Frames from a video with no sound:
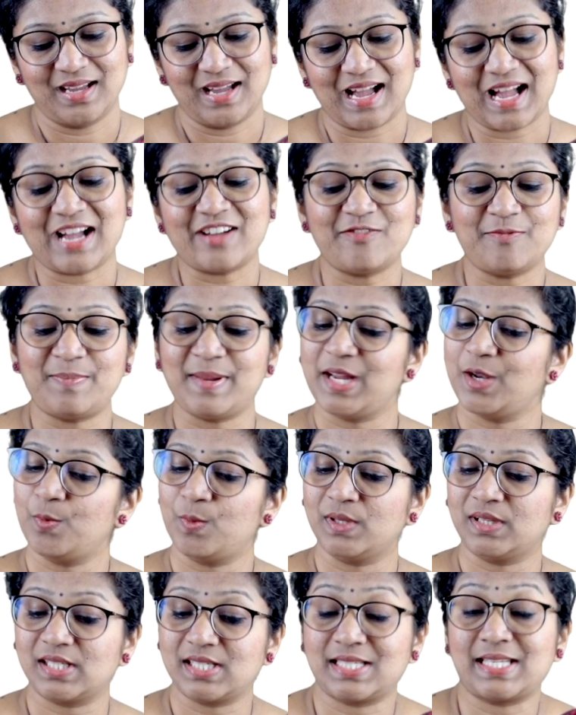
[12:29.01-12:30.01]
I've been
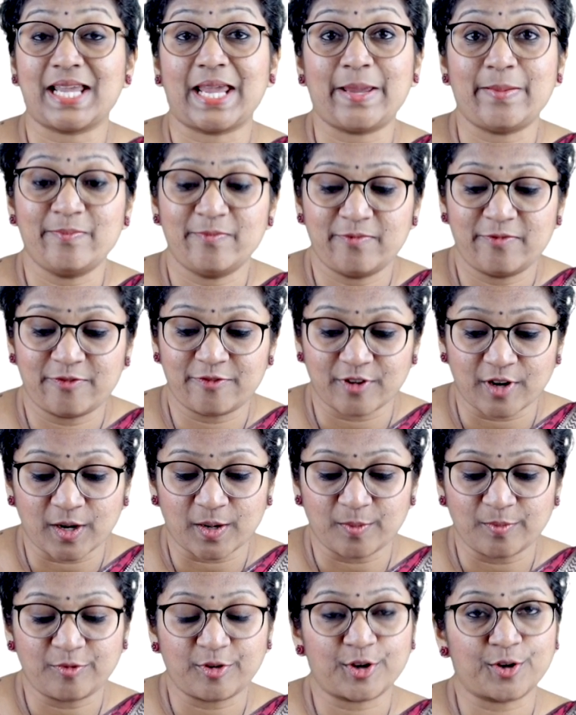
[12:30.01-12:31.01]
with the same
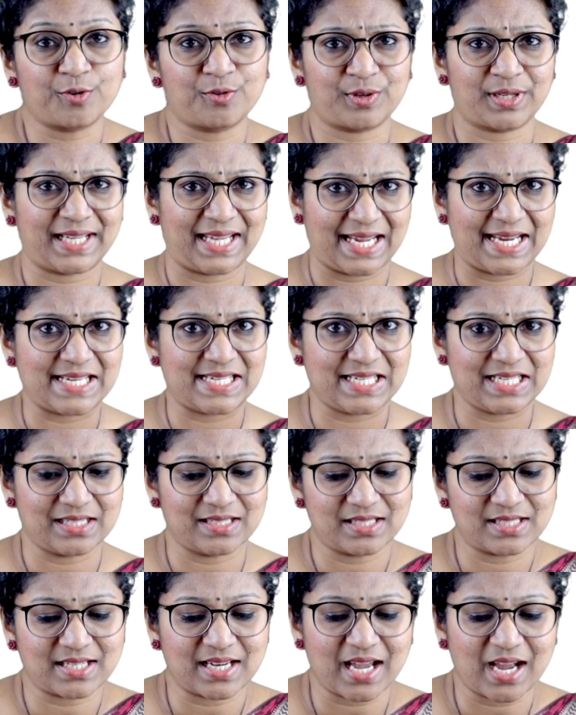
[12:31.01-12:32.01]
firm for over 8
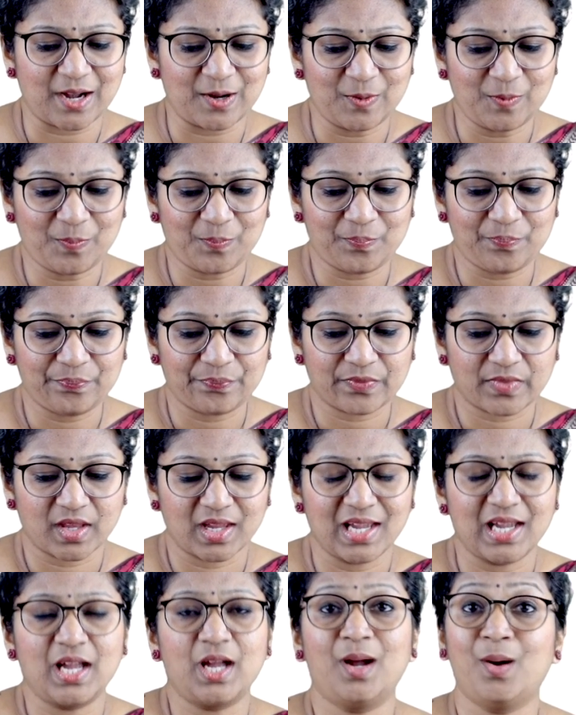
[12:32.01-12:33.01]
years now.
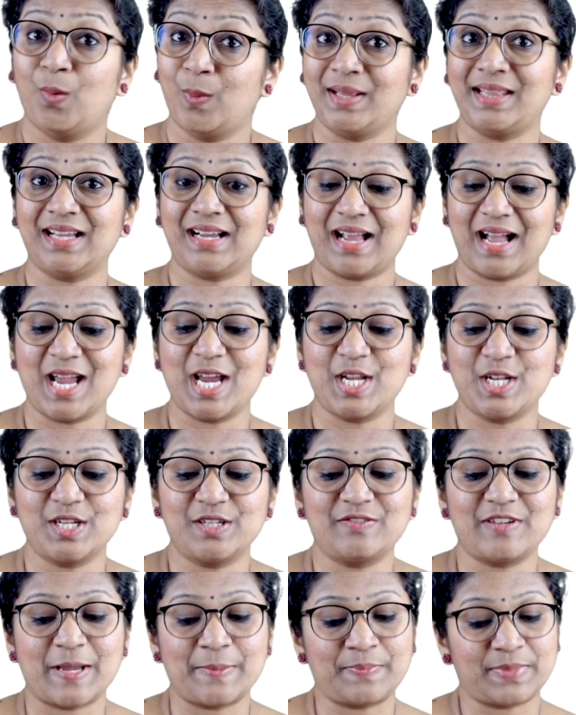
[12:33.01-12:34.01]
With the kind
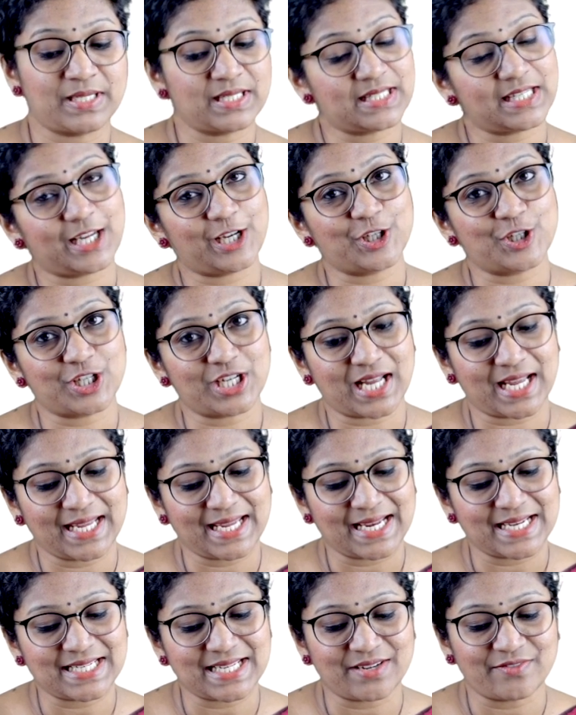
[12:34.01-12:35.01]
of appreciation I
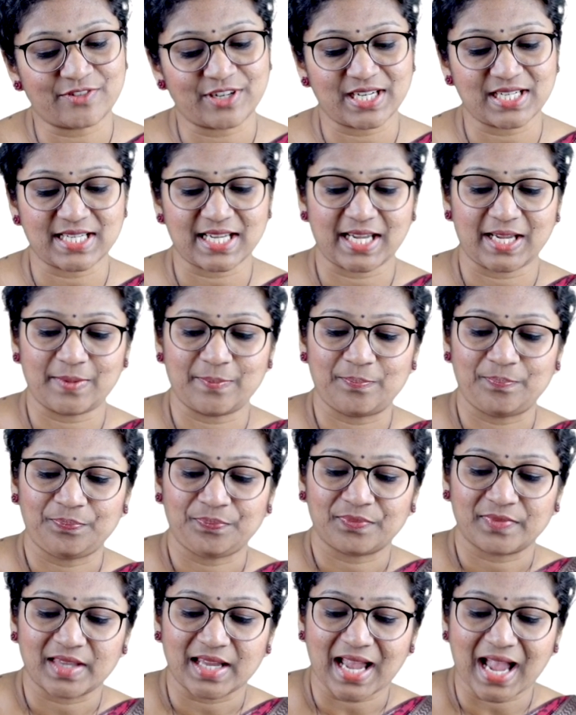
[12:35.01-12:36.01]
get every day
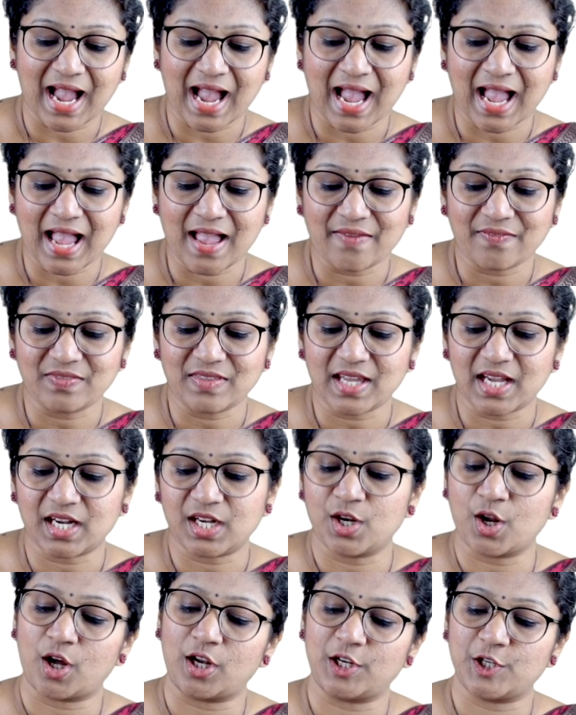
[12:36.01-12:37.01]
and the
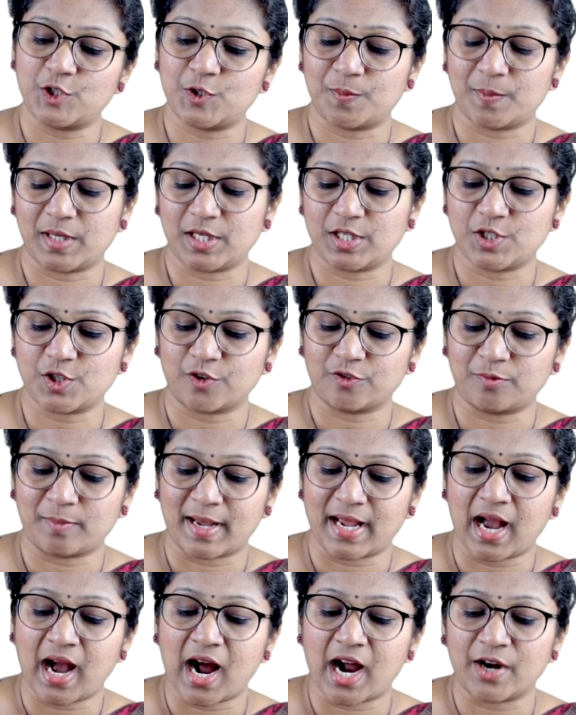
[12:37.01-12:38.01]
acknowledgement of
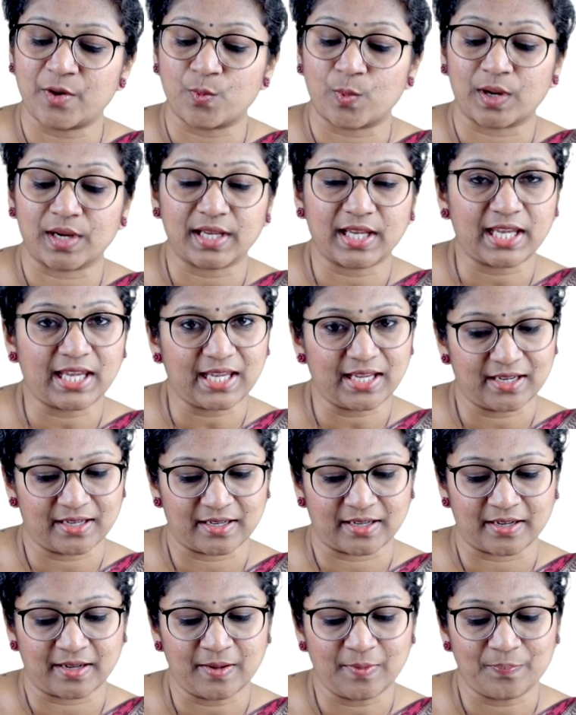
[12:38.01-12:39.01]
my hard work
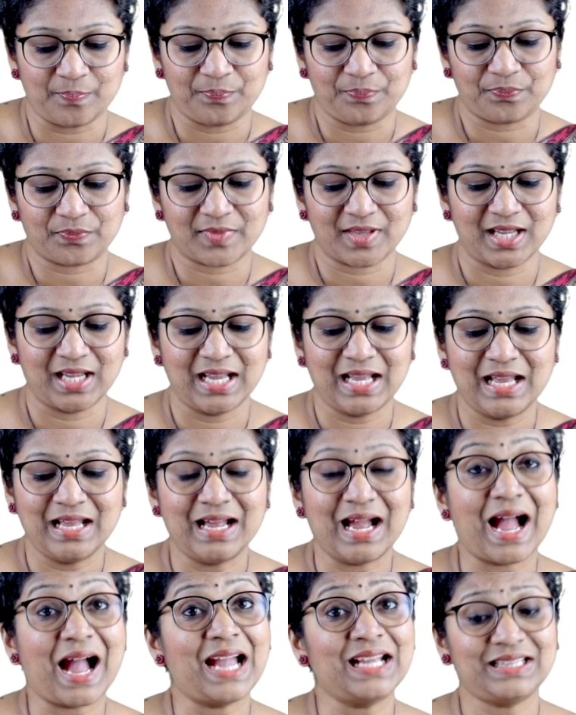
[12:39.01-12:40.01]
here,
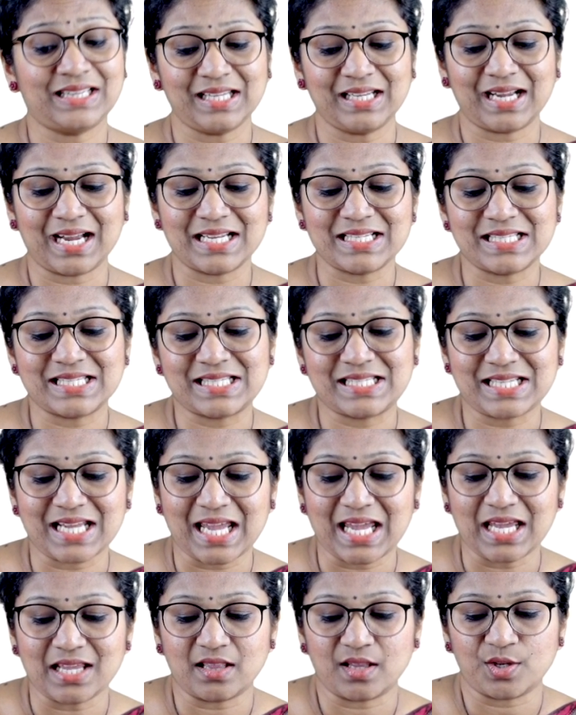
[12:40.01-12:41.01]
I think I'll
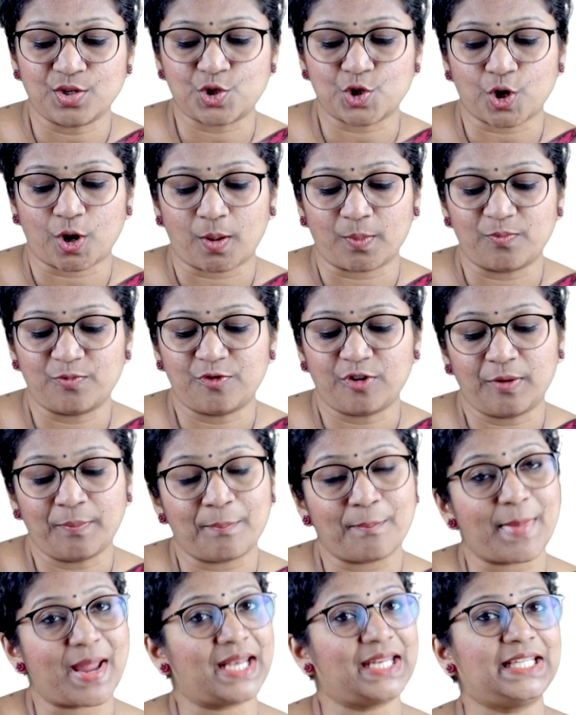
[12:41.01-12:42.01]
stay in the job for
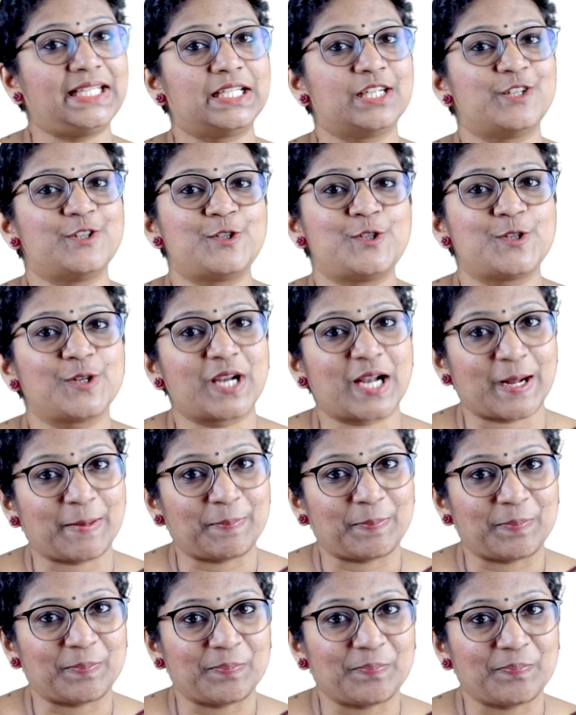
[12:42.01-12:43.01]
many years to come.